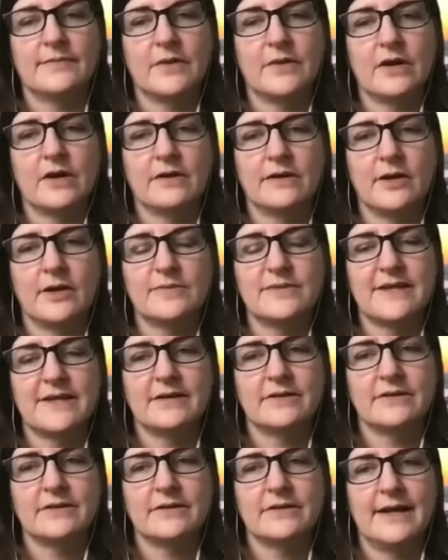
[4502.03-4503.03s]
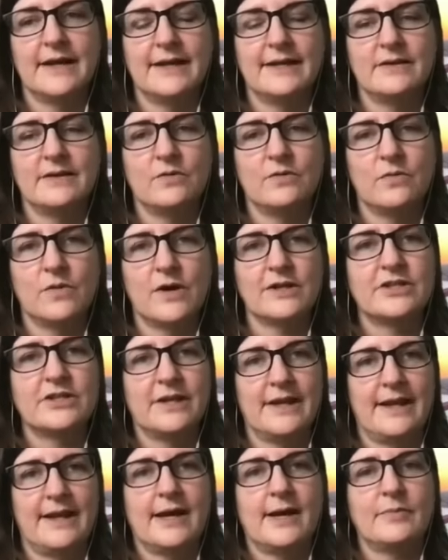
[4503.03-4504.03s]
help center and watch an
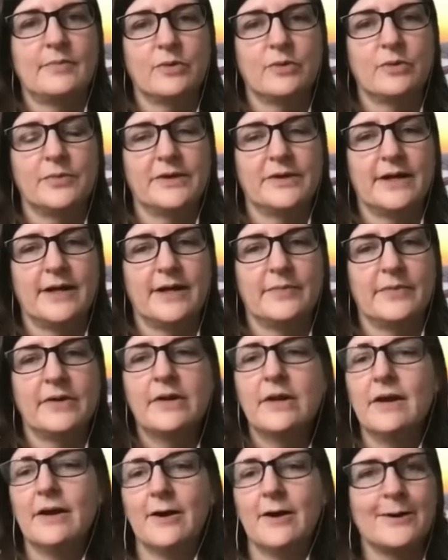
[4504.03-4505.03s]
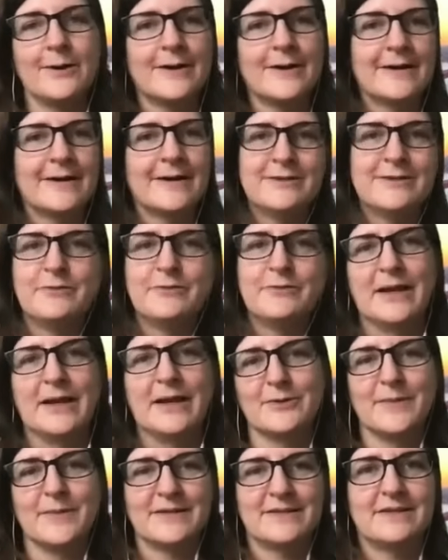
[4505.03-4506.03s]
app. We'll put up all kinds of banner
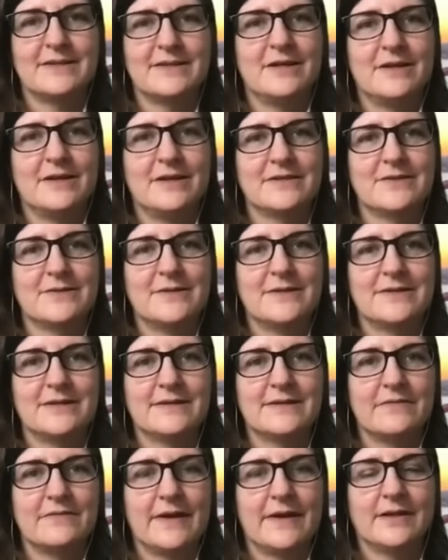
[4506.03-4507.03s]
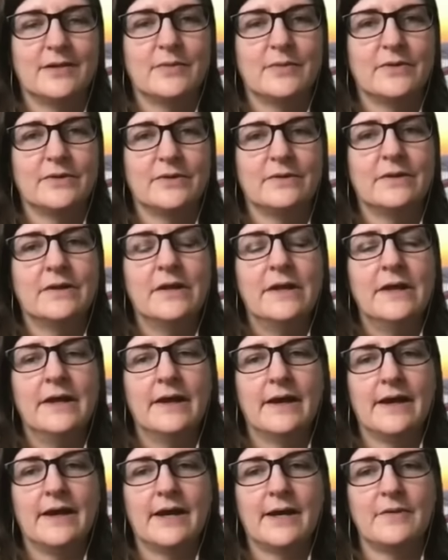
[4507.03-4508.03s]
messaging as soon as it's available.
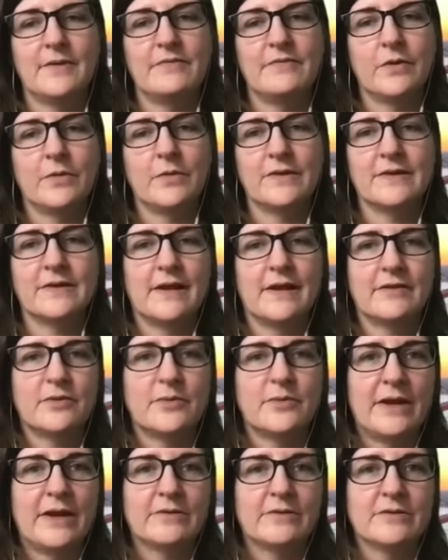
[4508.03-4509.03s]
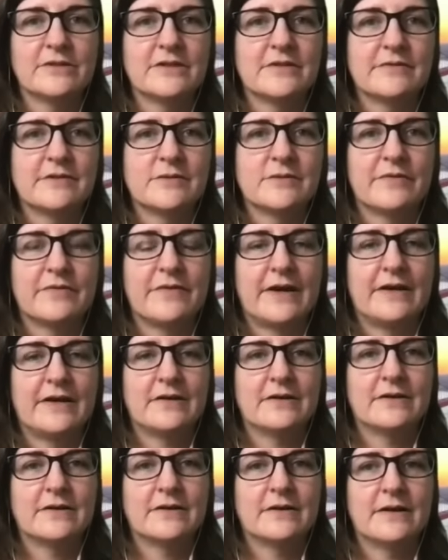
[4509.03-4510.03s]
If you're with another payroll service
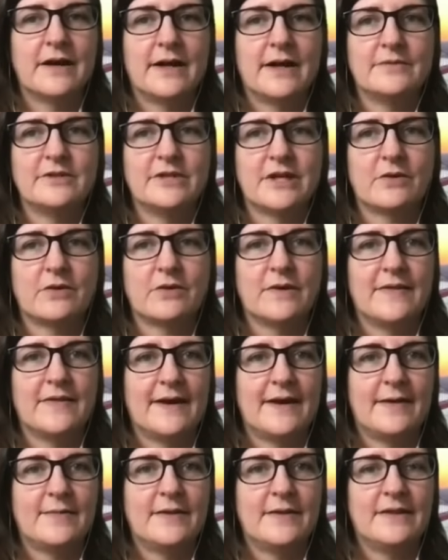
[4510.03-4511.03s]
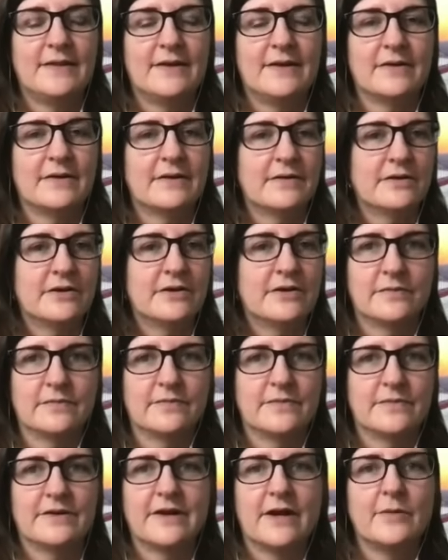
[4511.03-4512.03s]
provider, check with them and
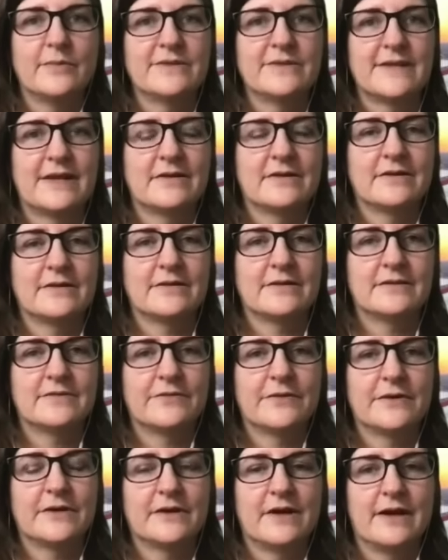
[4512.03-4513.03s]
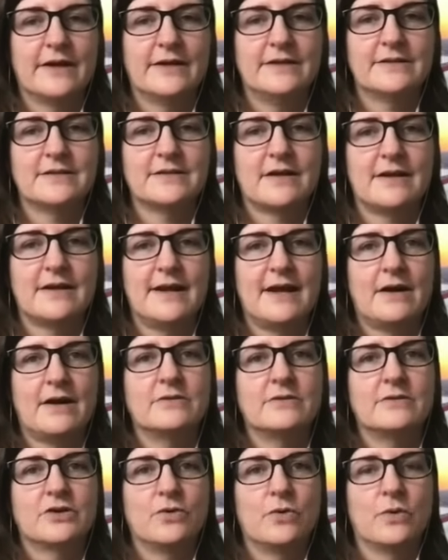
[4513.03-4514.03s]
their help center for guidance on how
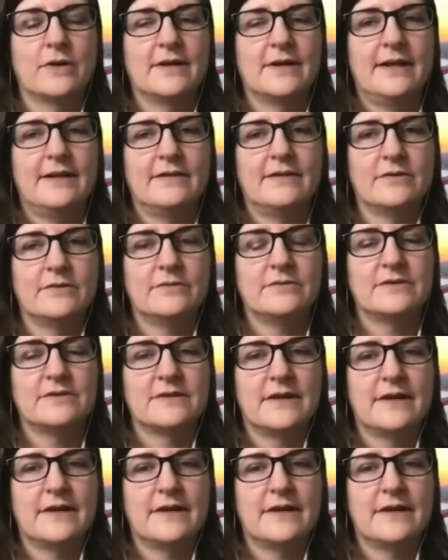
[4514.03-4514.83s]
to coordinate those